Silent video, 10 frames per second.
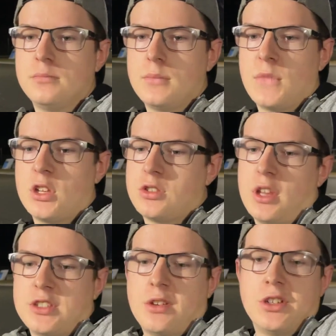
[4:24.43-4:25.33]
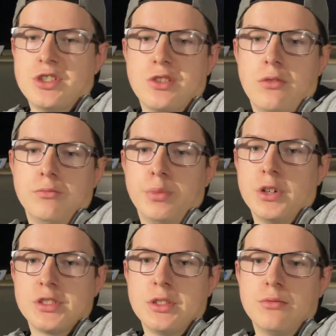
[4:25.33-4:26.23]
So that's why I just don't
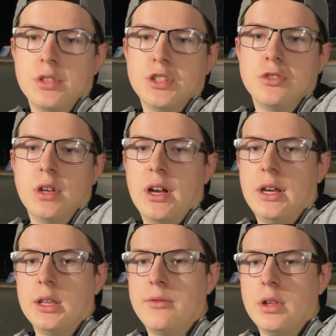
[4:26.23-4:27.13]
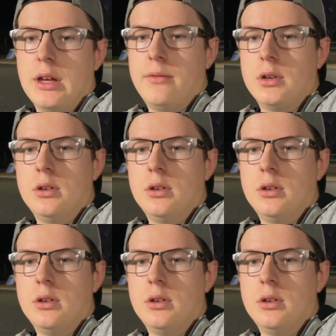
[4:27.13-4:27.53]
personally really shoot at eye level ever.